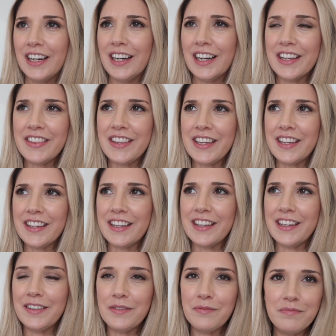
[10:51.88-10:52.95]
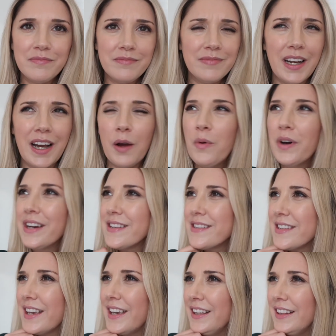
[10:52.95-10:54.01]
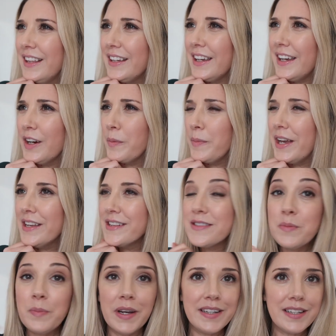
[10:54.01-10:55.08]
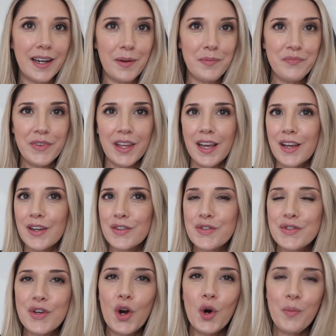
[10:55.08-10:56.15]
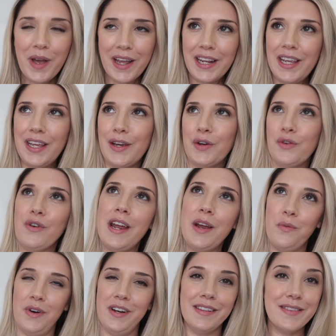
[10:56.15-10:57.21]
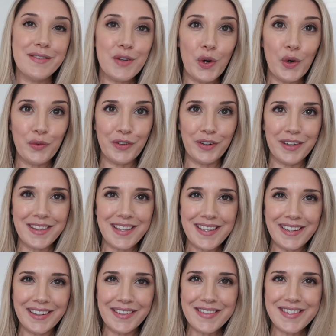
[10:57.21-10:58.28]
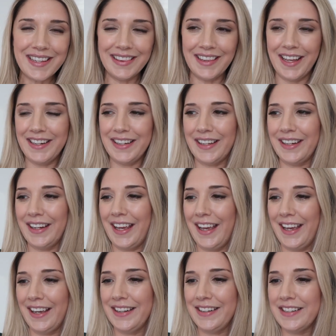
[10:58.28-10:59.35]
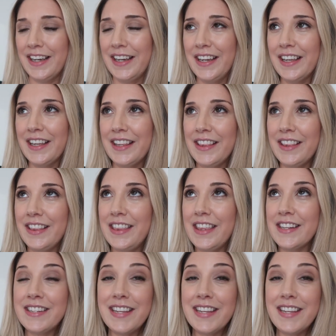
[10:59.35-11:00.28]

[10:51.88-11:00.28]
I think I want to say like Hermes, but um, so many great ones over the years in London and the